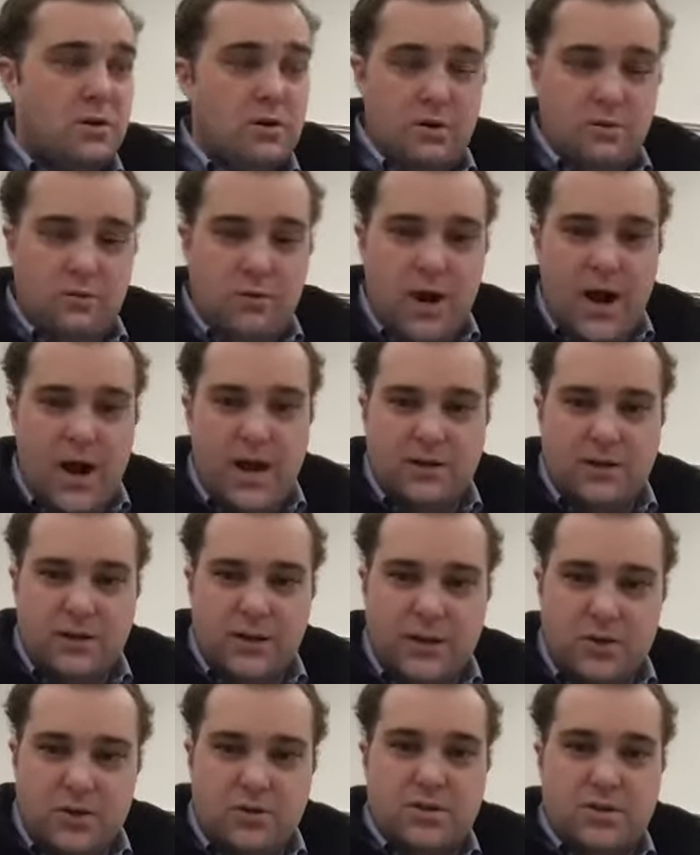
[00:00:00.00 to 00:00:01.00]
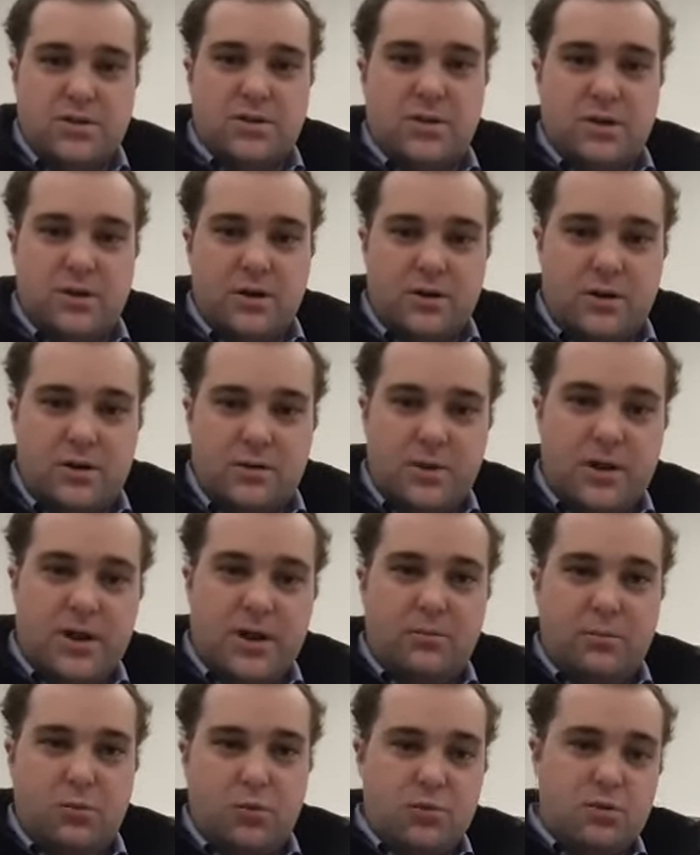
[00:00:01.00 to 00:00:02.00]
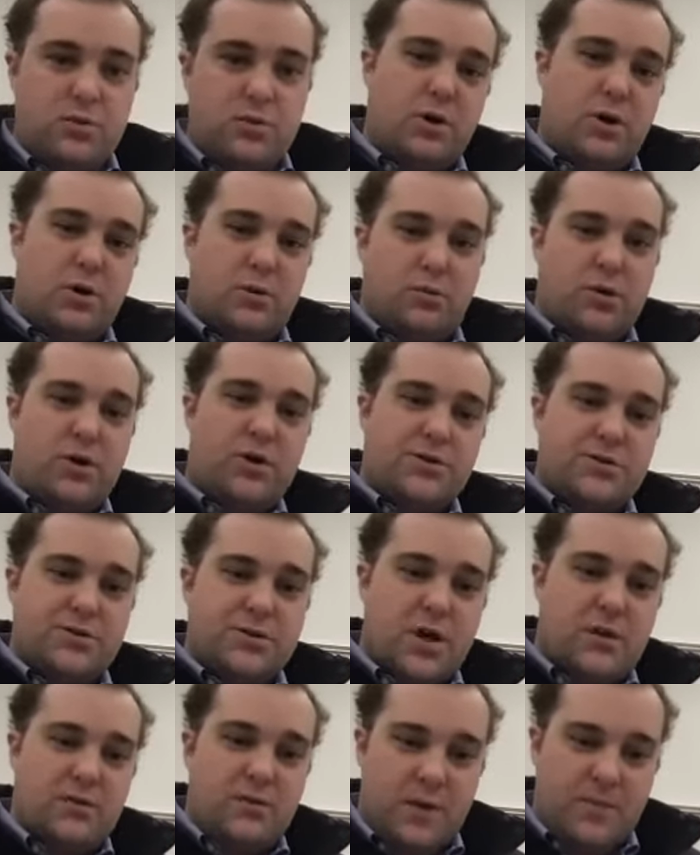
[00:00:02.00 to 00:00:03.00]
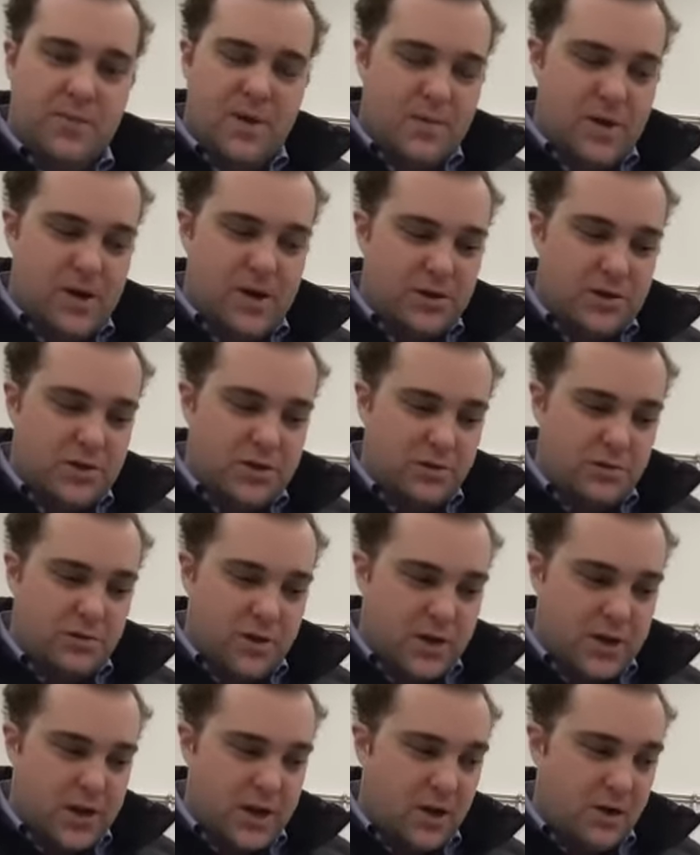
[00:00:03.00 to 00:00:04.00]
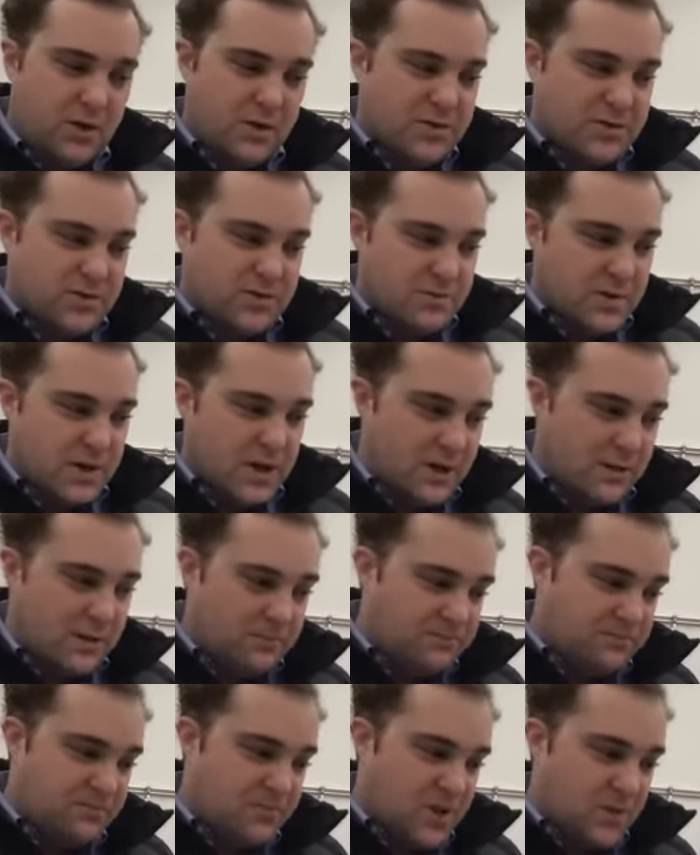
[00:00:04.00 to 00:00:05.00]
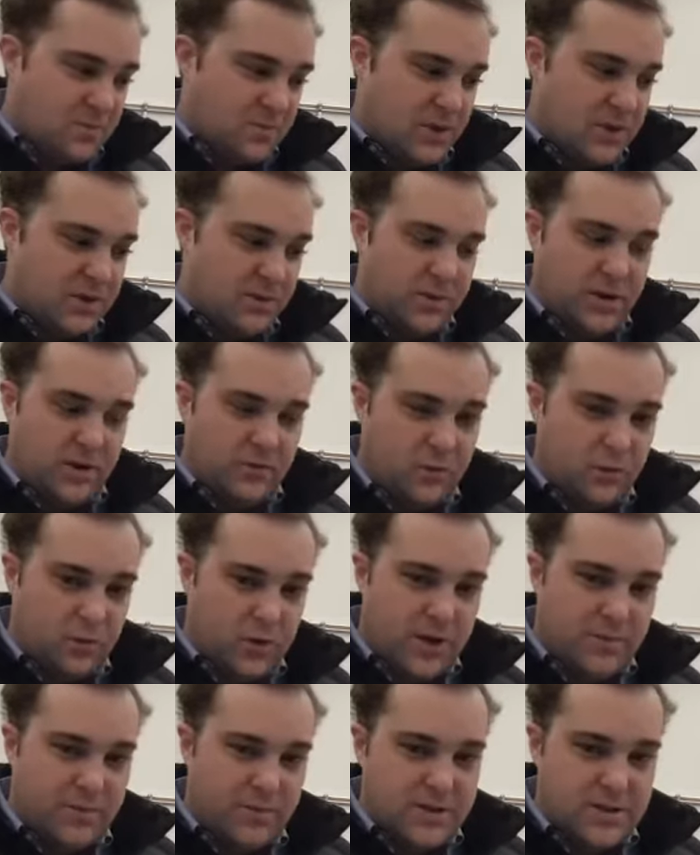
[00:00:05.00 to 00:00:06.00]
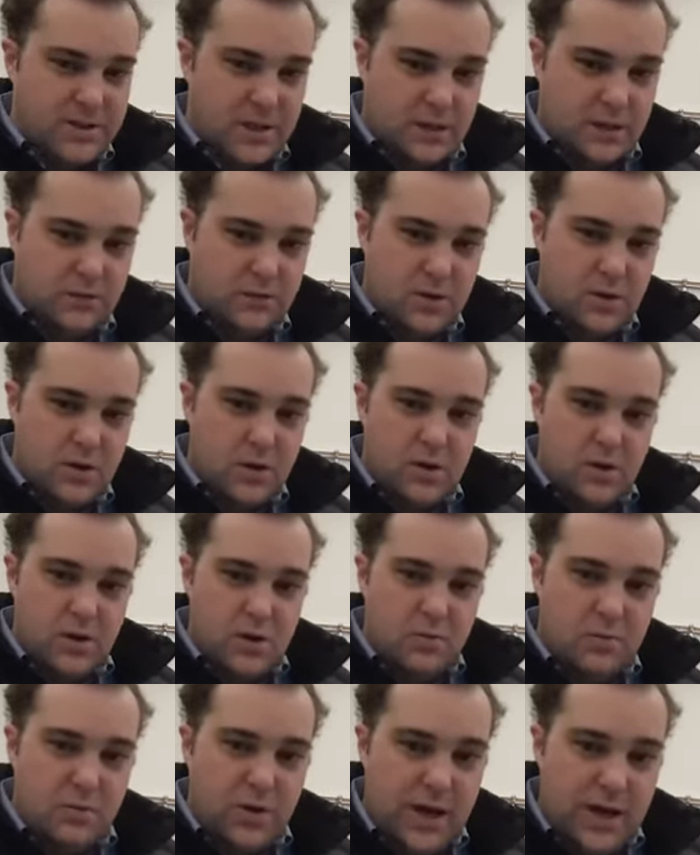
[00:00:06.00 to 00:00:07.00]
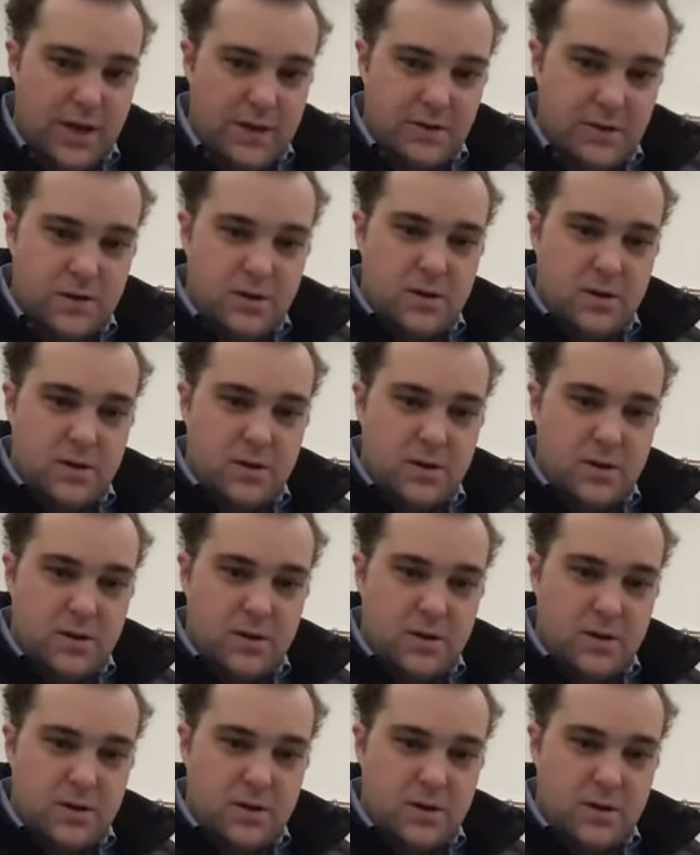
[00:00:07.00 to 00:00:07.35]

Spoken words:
right? Like, you could sit here and blow yourself up. I'm not going to do it right now because I'm not going to make a fool out of myself. But